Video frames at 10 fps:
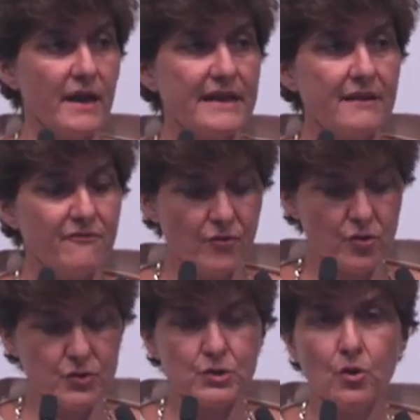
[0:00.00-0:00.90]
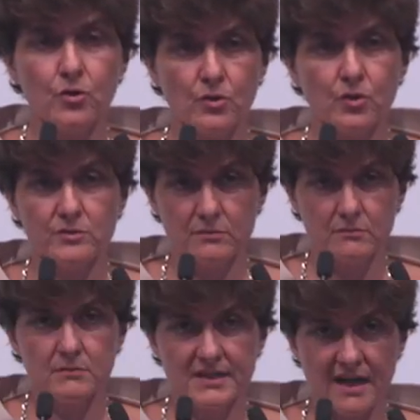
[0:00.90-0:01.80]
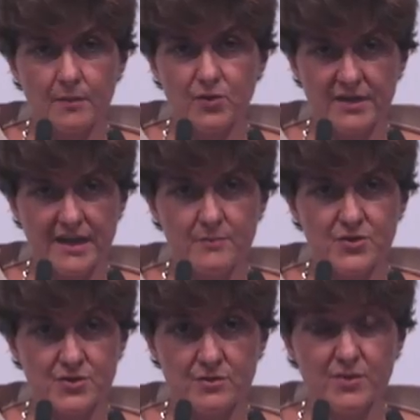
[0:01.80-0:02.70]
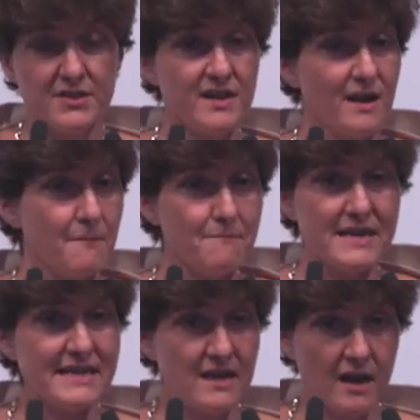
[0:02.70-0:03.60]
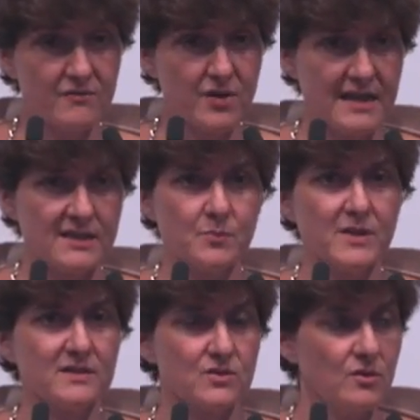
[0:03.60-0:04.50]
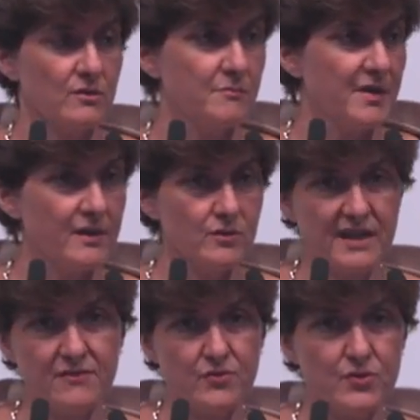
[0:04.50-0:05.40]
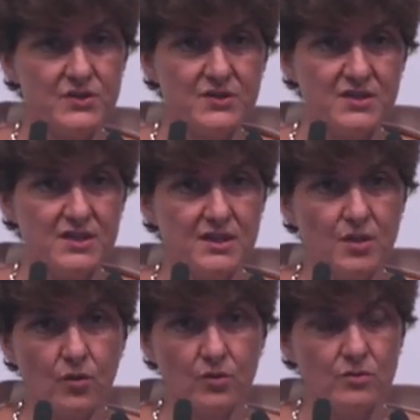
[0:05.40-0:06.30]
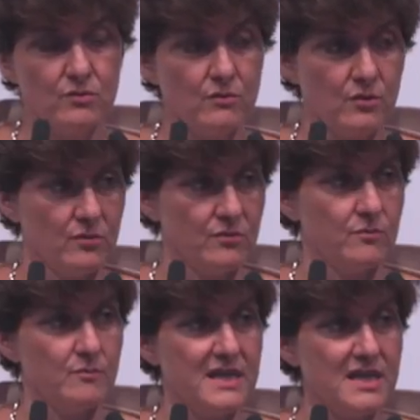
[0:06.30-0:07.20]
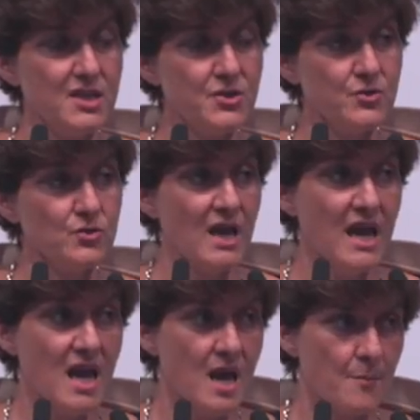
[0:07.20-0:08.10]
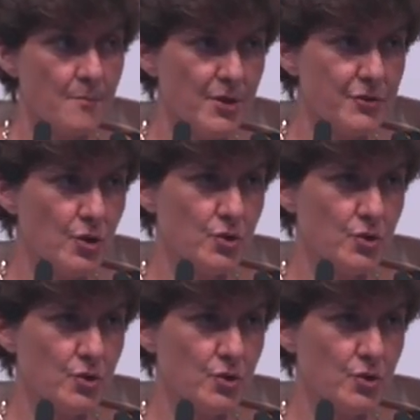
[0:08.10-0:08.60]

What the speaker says: and I focused on carbon emission, but there are many other aspects on biodiversity, on many issues, but